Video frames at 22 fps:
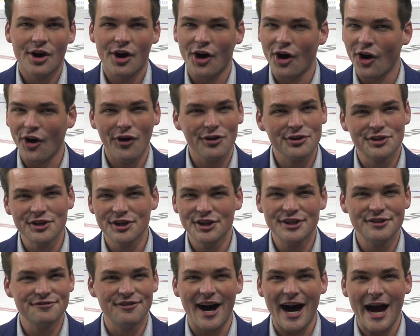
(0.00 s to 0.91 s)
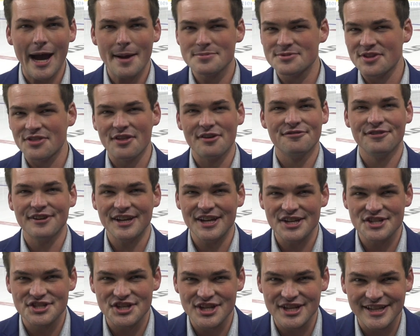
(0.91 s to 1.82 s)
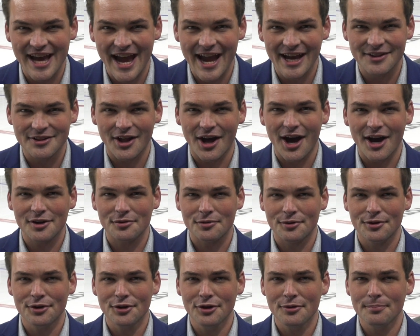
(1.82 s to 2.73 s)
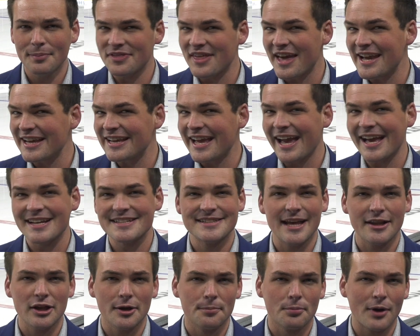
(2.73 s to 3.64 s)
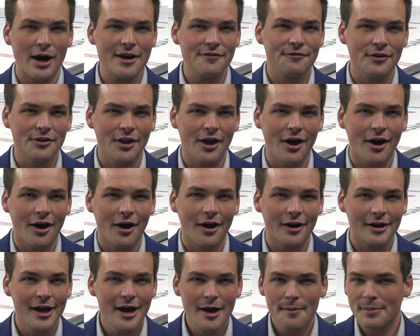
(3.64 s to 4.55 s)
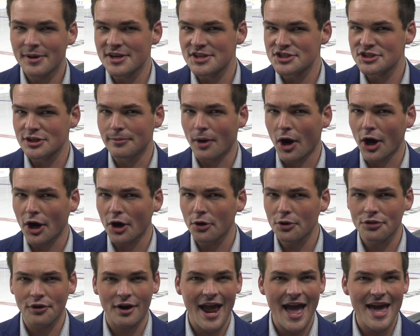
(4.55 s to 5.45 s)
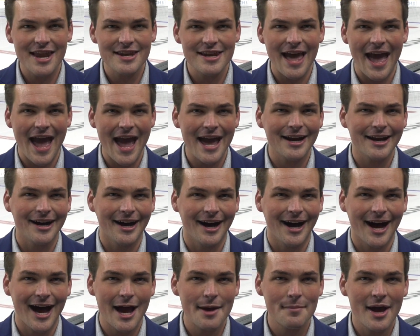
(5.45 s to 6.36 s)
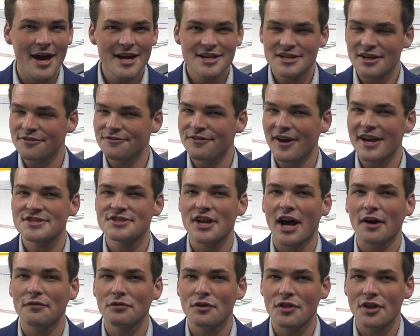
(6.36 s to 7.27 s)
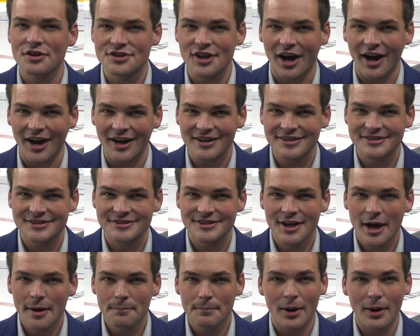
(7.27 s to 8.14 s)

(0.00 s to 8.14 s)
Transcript: All good vibes in the VGK locker room, but they can't celebrate for long because tomorrow they're heading to Anaheim to face off with the Ducks.